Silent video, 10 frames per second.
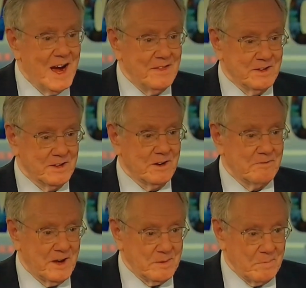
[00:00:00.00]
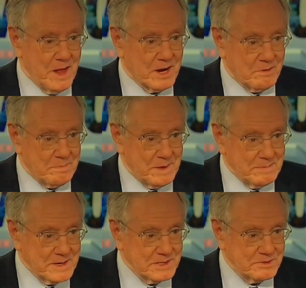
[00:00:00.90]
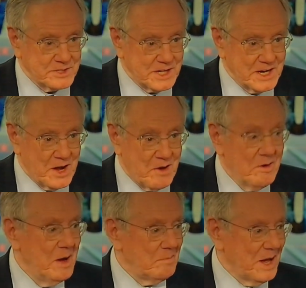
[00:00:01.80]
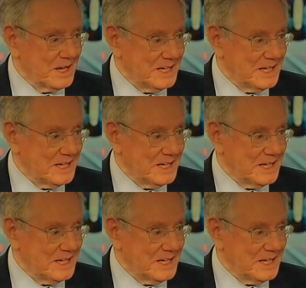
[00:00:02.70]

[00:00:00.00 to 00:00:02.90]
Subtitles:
I think you're going to find a block of Republicans will say no, a block